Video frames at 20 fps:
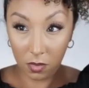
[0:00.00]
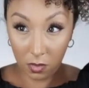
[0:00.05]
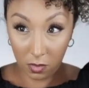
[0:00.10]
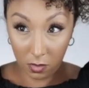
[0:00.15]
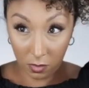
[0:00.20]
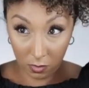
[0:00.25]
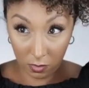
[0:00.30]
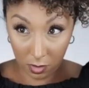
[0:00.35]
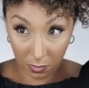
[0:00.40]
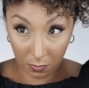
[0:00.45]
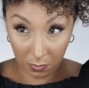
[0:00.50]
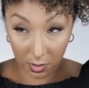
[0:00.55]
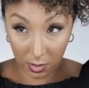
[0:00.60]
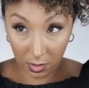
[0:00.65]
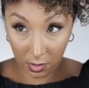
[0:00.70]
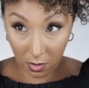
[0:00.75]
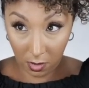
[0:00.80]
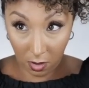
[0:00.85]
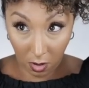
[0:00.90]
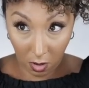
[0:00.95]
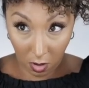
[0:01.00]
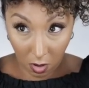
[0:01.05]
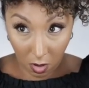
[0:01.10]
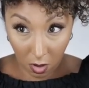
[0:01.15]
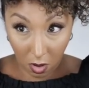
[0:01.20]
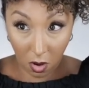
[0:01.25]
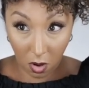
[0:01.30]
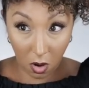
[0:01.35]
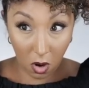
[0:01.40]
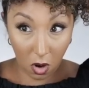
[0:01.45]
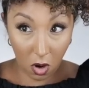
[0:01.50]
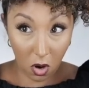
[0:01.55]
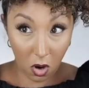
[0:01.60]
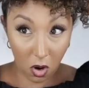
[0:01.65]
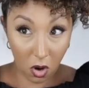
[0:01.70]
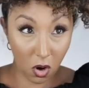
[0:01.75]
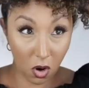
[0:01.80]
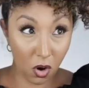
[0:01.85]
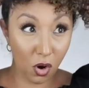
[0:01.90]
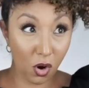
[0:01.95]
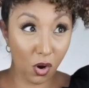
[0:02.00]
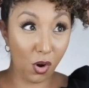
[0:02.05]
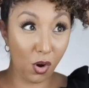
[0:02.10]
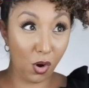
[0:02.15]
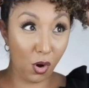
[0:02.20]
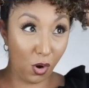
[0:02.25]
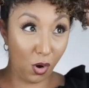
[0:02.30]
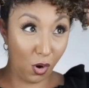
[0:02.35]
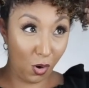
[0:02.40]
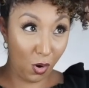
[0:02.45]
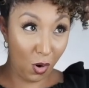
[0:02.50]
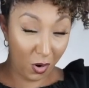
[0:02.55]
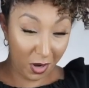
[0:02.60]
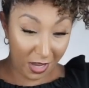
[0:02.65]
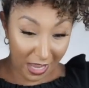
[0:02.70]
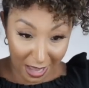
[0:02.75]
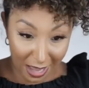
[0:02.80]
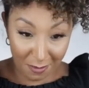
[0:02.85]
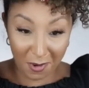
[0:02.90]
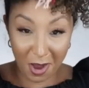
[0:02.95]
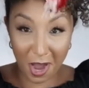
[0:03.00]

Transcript: do something? Oh, okay, I'm